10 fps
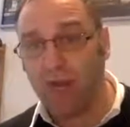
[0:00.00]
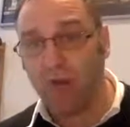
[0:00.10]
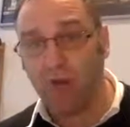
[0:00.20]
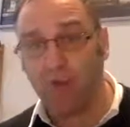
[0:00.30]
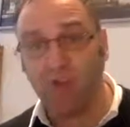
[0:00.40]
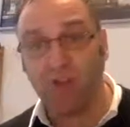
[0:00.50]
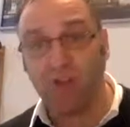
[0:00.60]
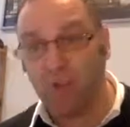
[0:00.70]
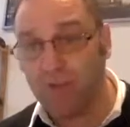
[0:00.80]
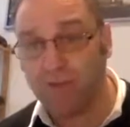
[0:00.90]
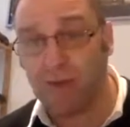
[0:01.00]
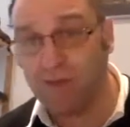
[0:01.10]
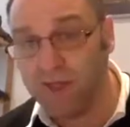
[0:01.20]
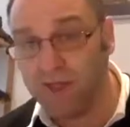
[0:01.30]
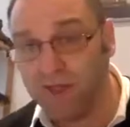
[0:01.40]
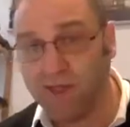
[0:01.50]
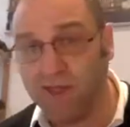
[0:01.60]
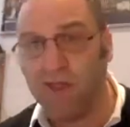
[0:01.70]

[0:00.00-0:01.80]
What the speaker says: who knows nothing about business.